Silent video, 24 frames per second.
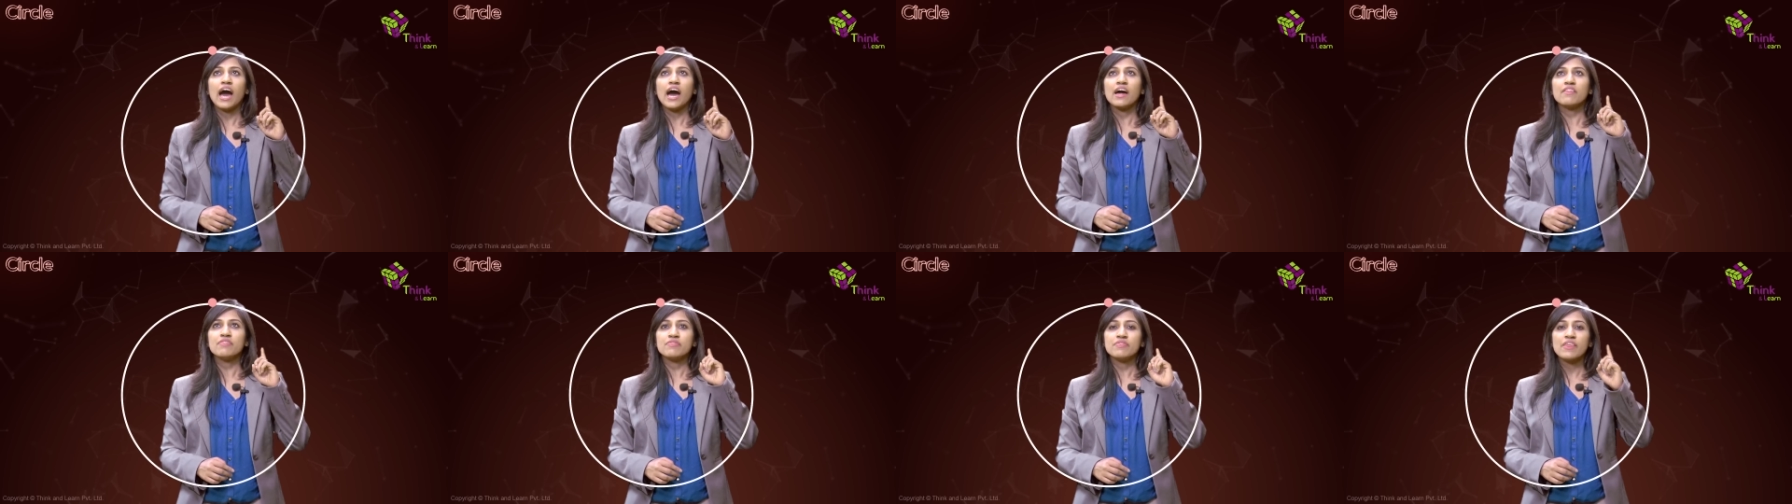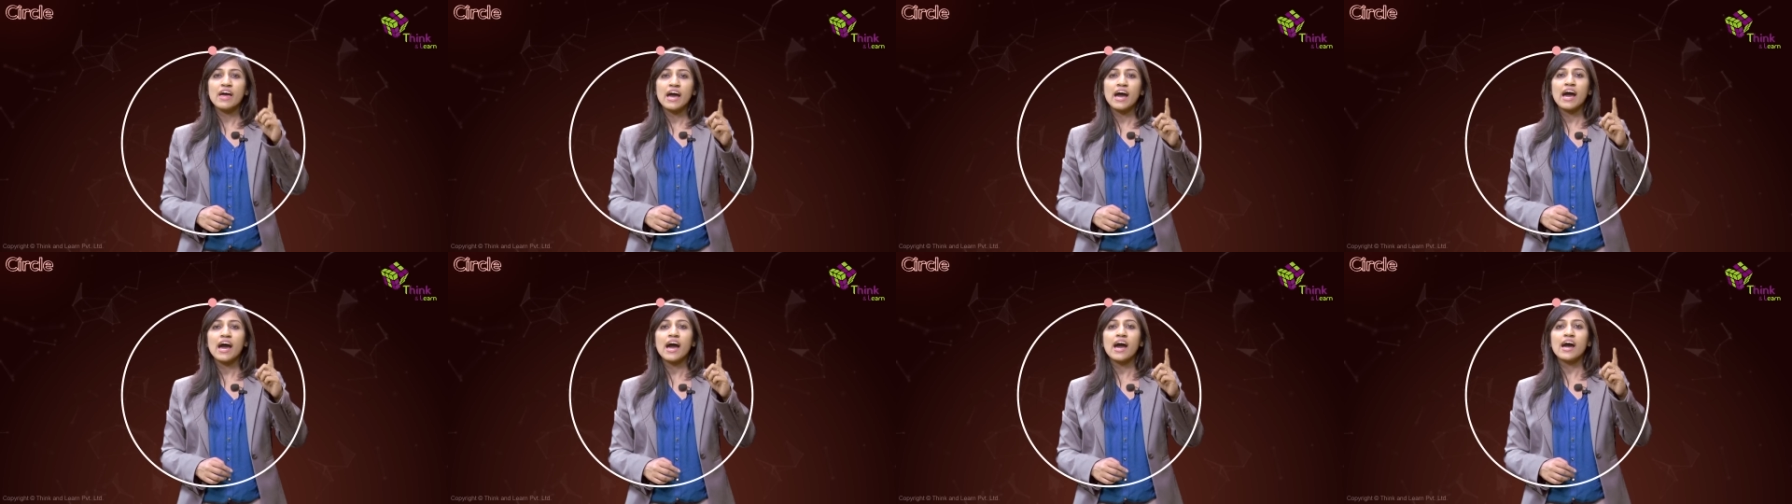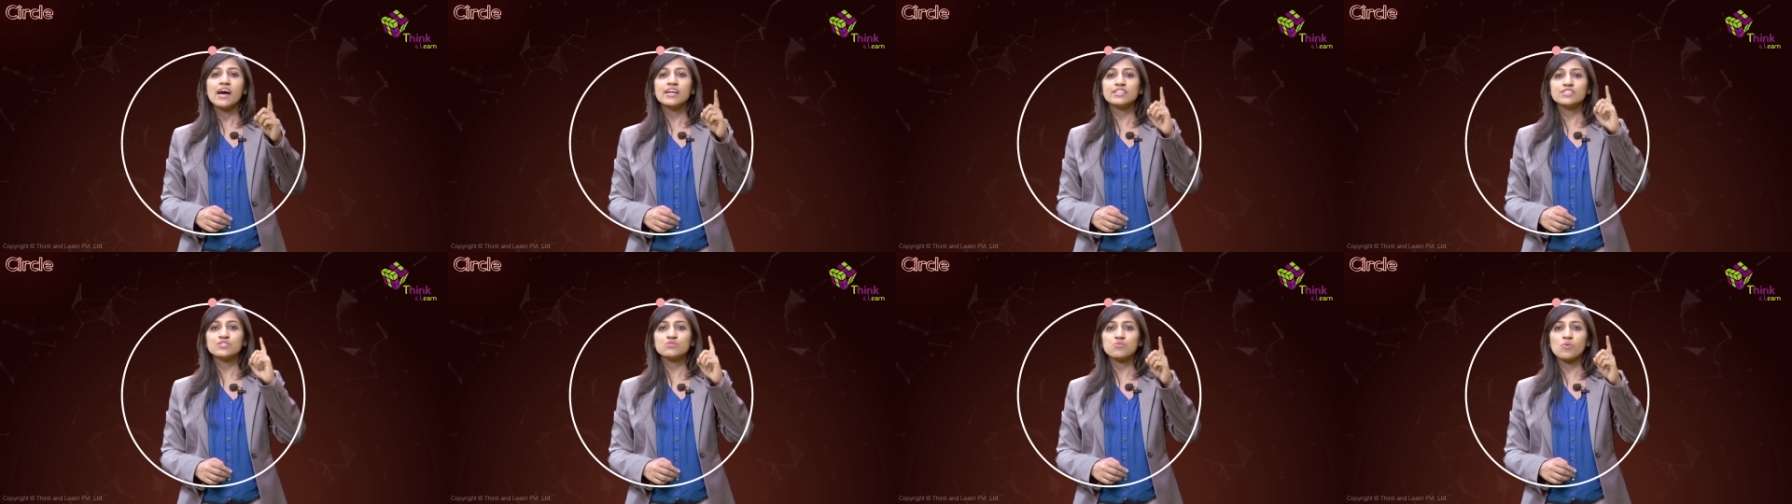And
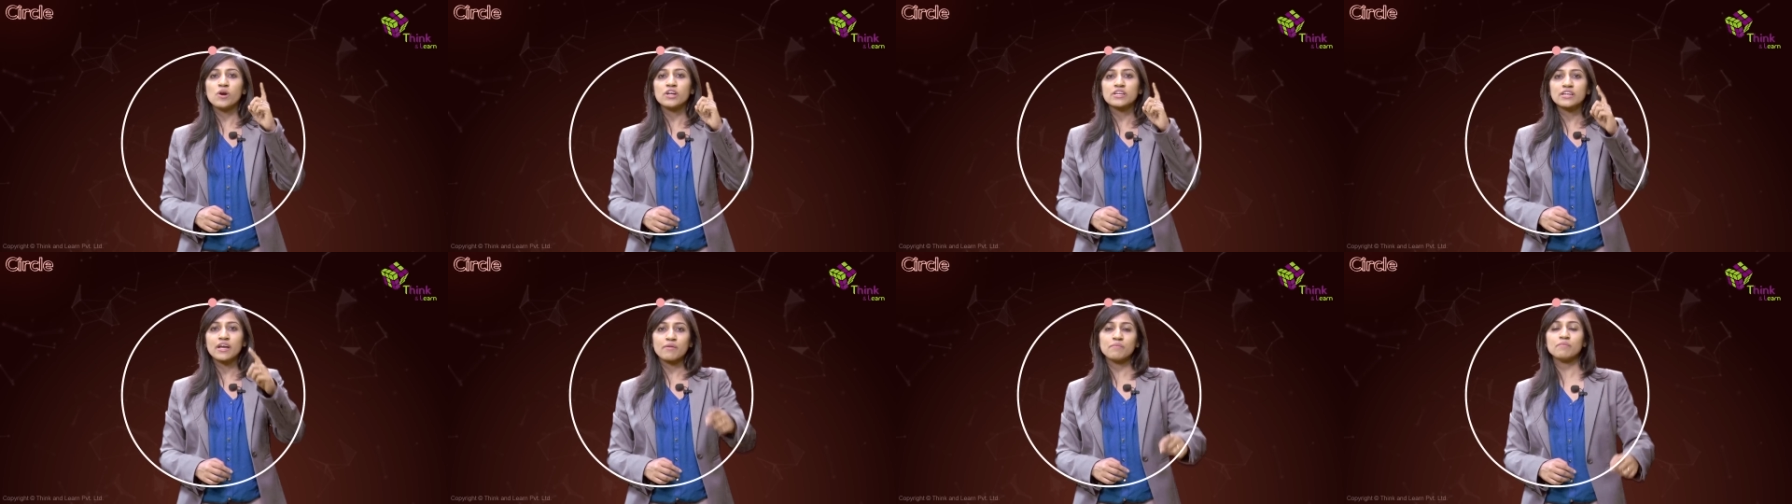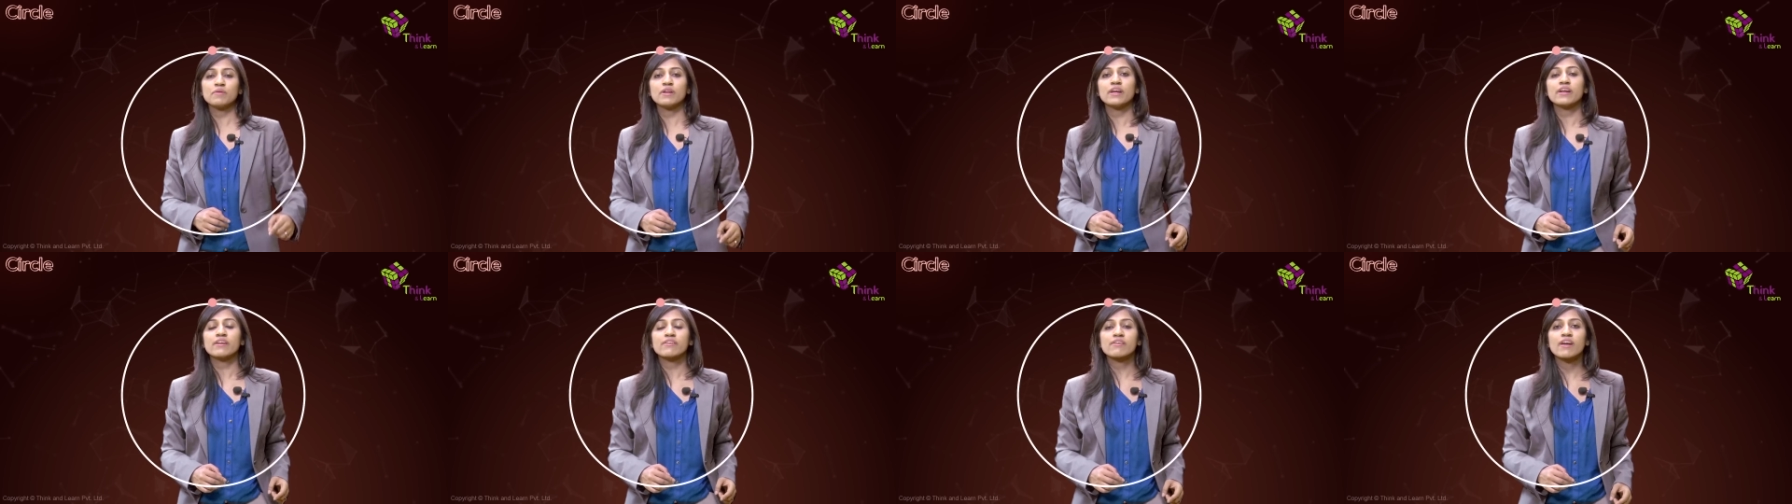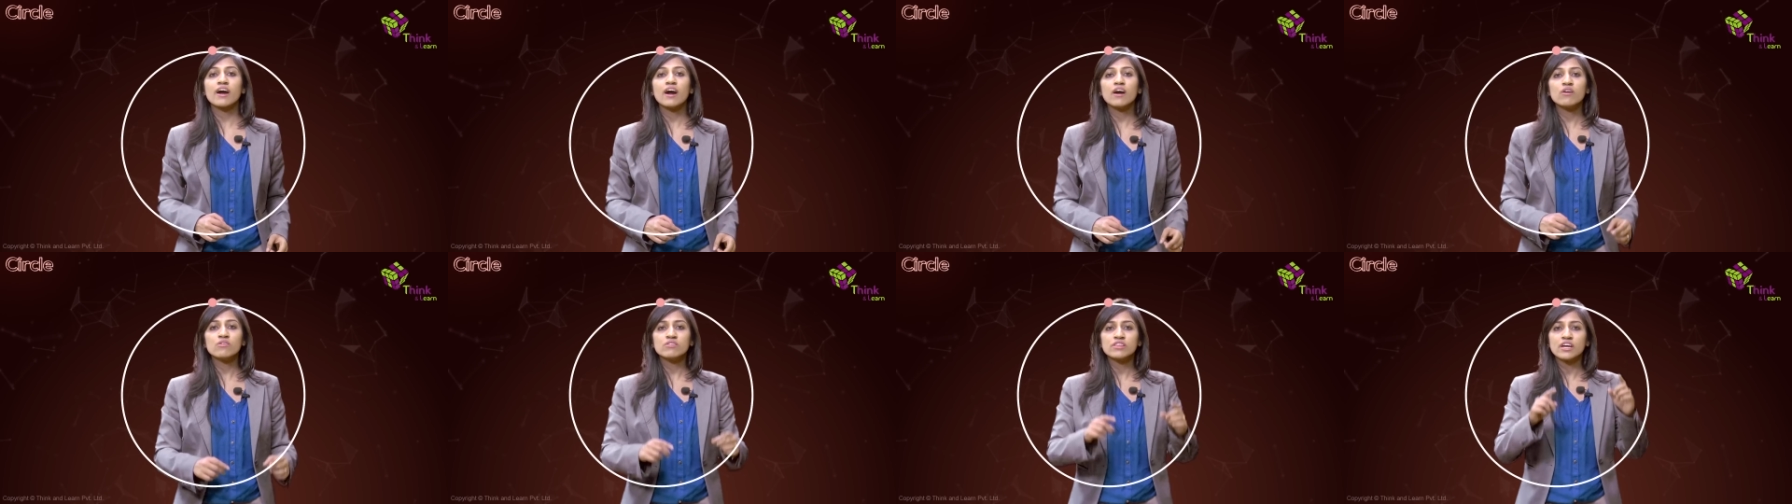that's one complete
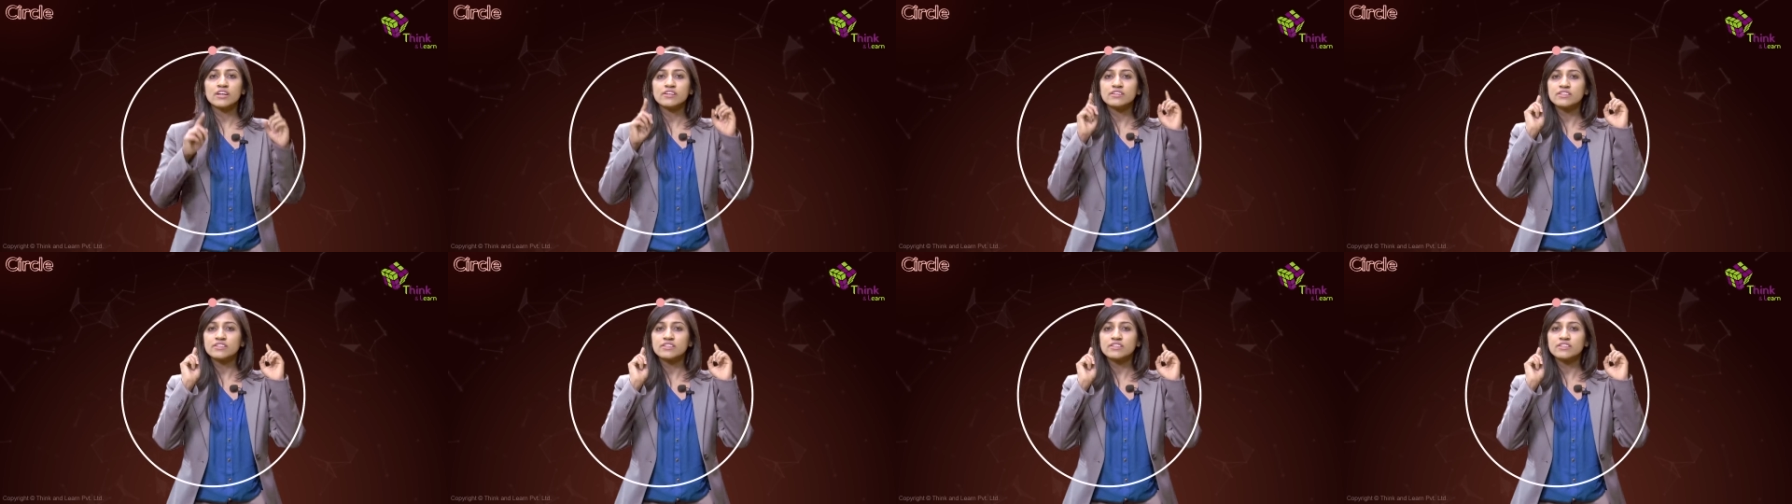round.